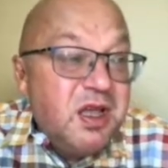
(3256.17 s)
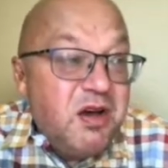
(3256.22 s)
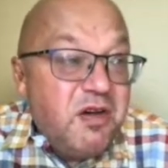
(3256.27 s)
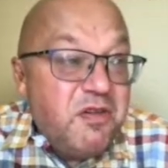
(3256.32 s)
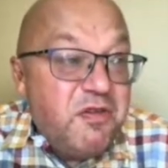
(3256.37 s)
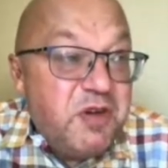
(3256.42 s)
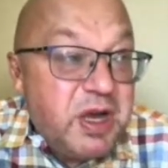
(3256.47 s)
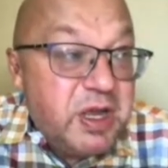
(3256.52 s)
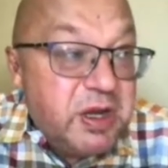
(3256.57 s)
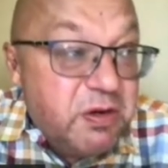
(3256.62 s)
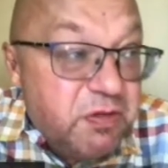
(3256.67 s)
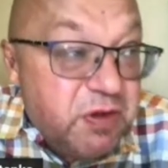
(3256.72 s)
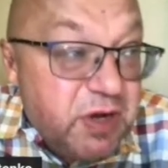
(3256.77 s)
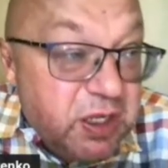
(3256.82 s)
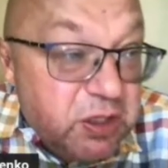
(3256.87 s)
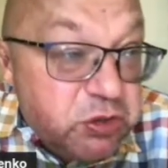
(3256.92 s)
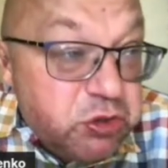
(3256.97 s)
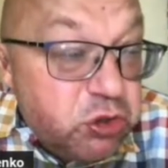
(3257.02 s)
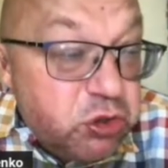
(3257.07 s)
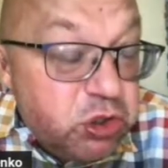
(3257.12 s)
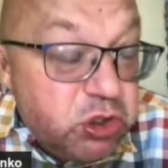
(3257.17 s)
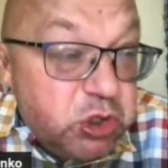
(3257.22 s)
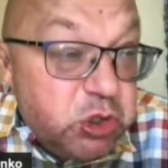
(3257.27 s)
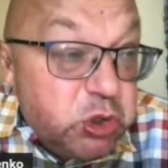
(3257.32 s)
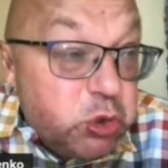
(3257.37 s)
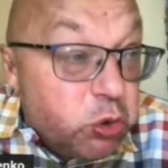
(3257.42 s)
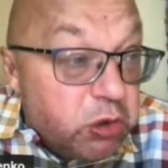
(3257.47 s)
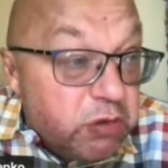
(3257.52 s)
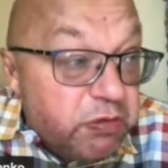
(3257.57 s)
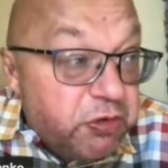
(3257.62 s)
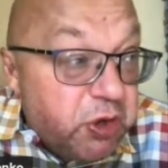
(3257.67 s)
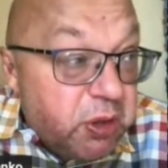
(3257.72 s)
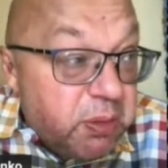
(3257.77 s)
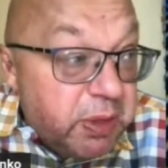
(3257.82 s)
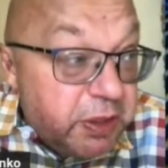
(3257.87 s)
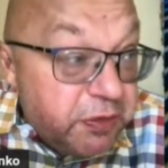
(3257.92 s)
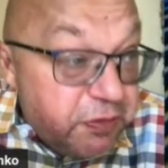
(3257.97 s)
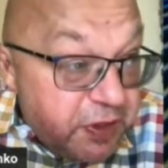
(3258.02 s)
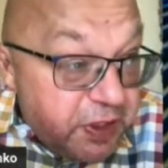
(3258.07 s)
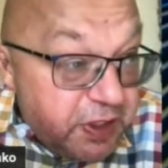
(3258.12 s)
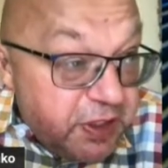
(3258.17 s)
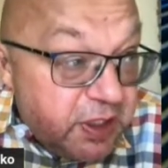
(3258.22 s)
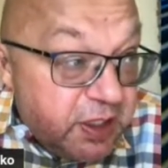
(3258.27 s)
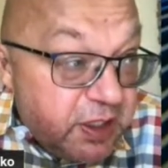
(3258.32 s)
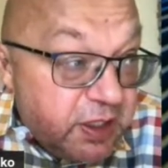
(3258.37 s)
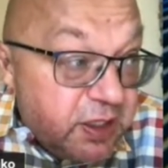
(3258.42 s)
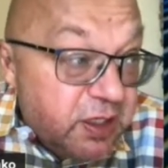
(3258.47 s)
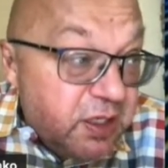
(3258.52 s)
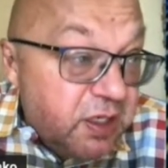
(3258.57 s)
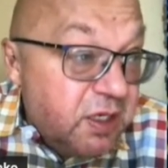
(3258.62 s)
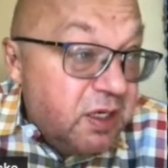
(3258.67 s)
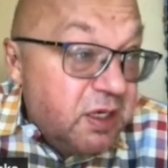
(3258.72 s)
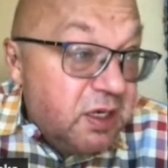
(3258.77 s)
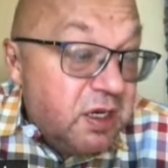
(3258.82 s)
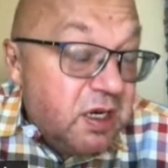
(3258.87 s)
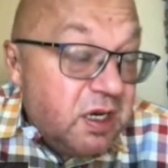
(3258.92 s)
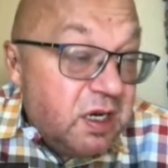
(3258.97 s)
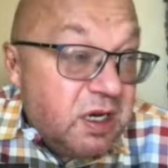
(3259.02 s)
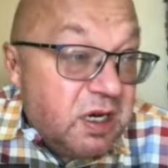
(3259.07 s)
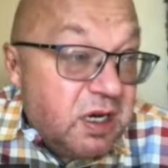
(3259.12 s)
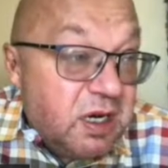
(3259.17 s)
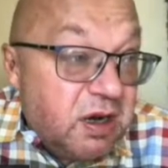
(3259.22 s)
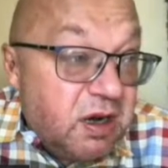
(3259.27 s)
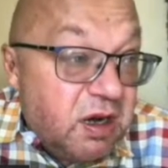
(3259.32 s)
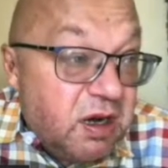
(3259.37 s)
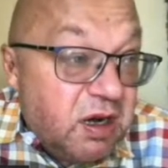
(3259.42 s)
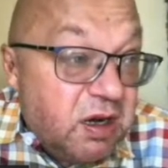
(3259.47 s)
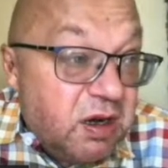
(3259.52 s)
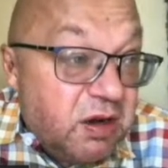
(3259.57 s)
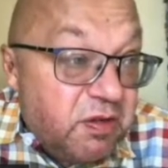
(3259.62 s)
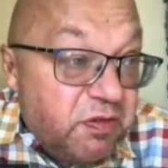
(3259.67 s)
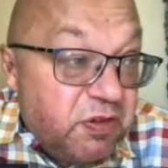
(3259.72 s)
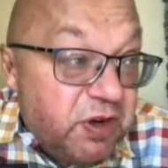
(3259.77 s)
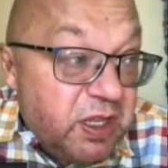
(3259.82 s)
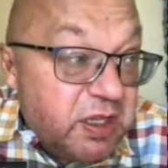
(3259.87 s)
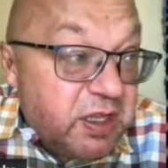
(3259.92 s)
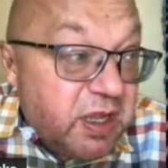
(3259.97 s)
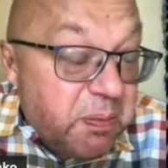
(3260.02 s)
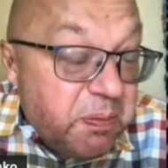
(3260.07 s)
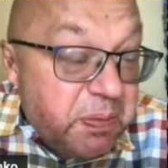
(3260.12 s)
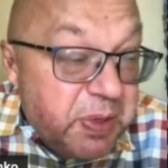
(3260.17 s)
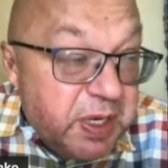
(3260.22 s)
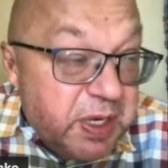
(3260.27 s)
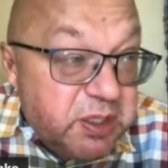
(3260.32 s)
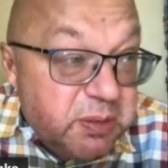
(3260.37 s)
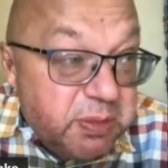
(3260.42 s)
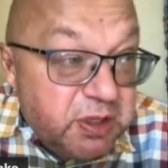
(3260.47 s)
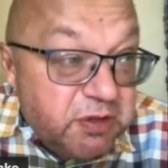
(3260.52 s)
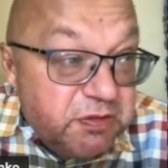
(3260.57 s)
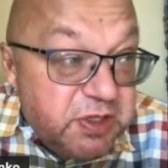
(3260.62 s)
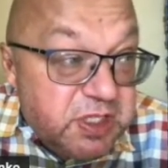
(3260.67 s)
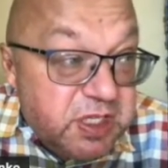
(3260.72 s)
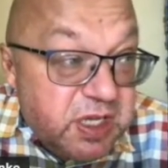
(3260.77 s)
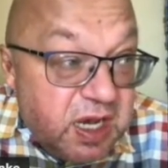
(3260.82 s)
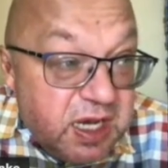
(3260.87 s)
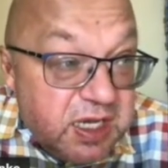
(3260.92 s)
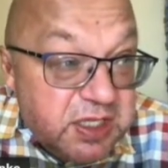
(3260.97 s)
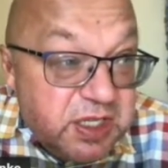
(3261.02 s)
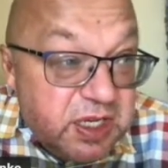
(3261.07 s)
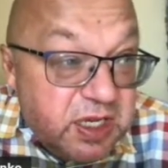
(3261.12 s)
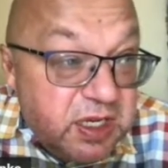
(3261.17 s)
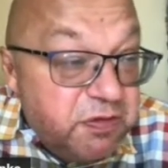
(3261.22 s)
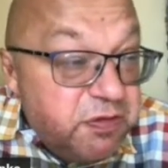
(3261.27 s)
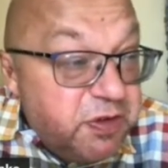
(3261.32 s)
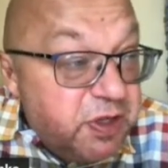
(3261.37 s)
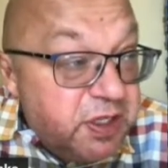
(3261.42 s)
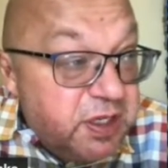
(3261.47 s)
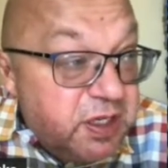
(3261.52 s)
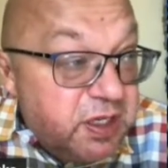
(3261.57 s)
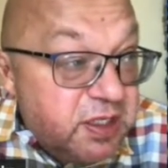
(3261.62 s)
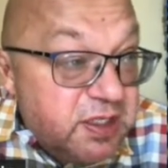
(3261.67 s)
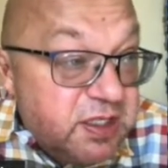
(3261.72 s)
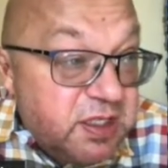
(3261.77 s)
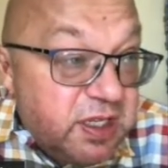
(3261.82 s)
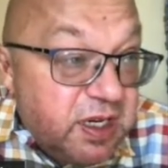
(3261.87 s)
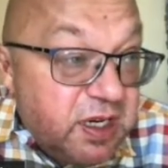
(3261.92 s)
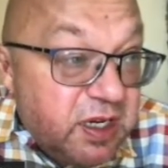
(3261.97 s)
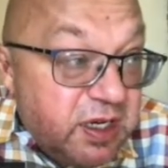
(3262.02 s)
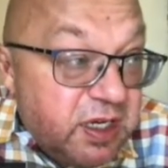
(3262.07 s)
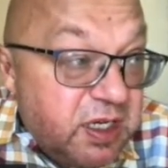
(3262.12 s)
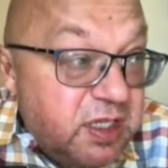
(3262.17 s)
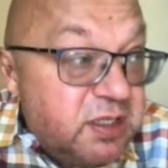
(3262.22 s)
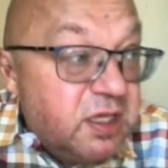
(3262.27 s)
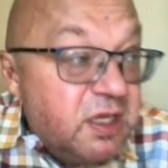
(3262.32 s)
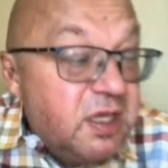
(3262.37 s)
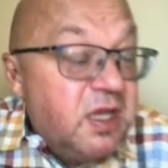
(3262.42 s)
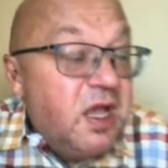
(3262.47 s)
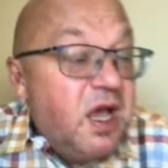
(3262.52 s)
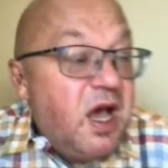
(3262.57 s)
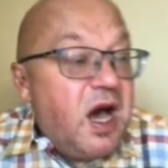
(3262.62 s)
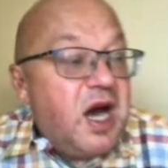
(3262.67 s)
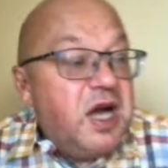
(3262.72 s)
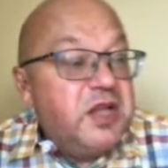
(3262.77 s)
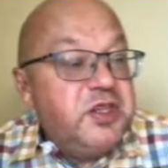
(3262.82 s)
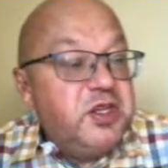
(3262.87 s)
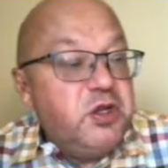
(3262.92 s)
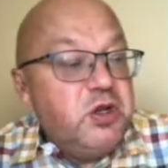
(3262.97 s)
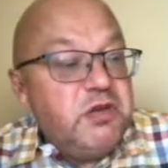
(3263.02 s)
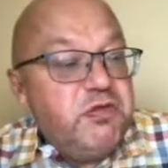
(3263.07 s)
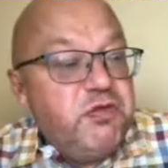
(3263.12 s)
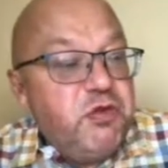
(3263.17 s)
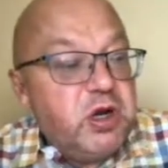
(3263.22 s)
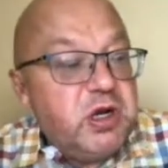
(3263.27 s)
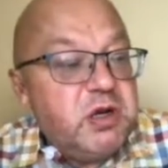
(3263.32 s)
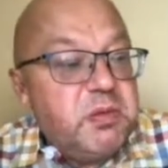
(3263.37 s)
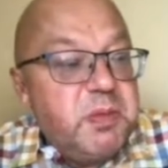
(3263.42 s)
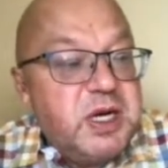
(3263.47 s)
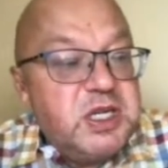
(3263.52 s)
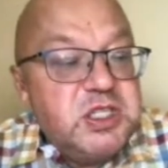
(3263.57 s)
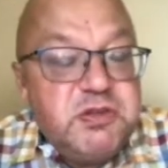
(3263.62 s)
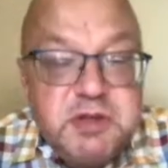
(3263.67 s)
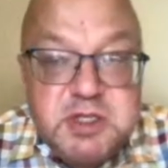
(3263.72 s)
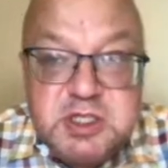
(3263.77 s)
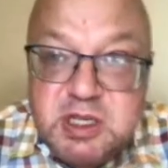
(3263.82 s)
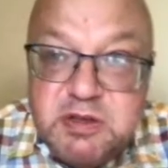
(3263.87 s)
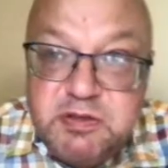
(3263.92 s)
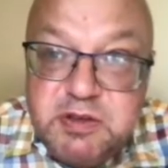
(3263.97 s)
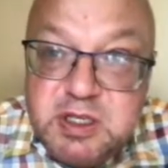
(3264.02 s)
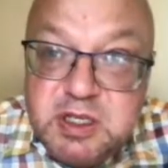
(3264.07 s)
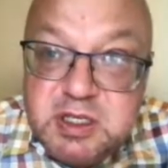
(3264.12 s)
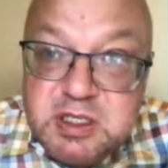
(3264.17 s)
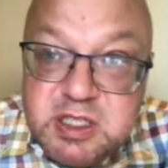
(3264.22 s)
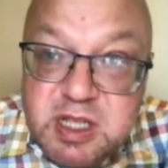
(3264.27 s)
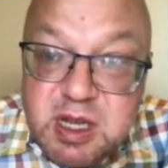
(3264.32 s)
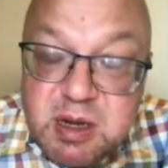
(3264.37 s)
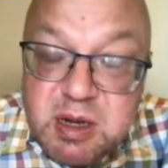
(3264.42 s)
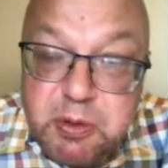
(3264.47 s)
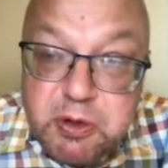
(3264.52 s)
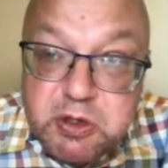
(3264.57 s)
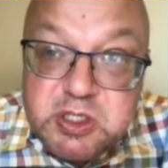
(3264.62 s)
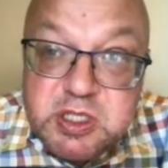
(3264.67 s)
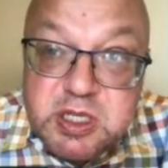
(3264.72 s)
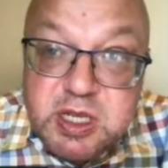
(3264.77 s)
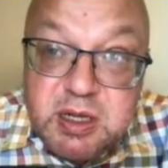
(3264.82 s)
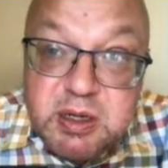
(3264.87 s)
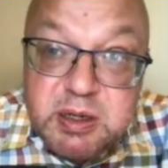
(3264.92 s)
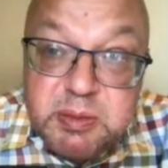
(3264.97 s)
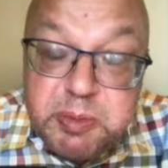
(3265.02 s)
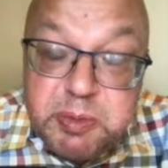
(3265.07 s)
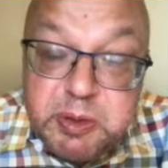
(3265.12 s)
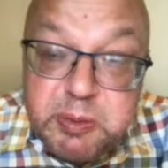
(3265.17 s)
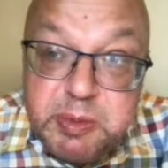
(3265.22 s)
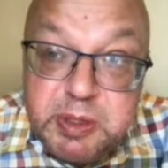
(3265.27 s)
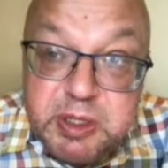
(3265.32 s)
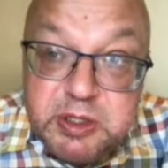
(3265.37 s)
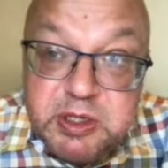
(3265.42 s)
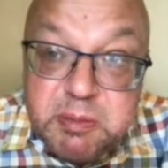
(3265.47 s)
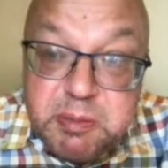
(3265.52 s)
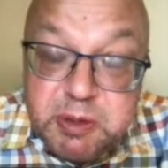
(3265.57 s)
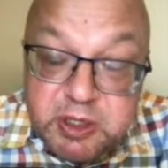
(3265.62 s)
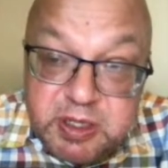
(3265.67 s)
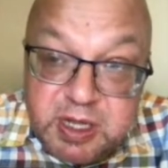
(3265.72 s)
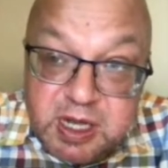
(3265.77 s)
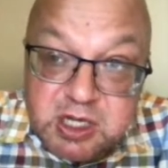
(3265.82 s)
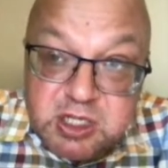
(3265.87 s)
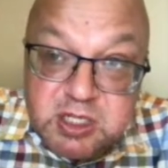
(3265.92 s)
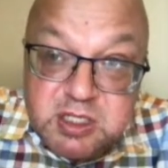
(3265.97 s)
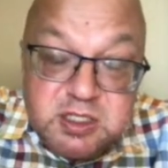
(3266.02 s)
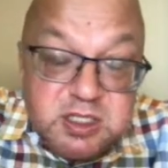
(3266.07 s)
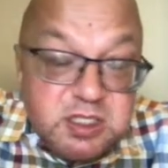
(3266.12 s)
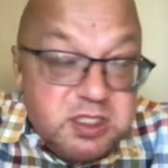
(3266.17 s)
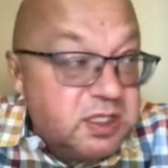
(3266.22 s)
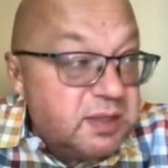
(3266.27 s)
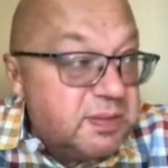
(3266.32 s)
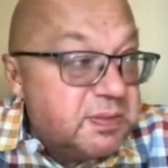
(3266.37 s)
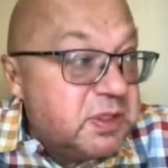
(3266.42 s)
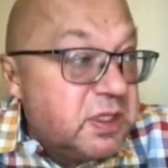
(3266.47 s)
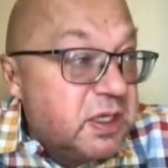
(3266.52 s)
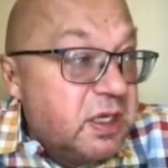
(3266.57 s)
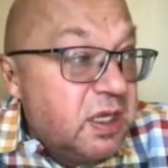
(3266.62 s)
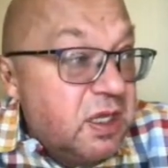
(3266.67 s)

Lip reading: Very well tool from NVIDIA, well compatible with other NVIDIA stack, right? I did not work much with NVIDIA stack per se in building production systems.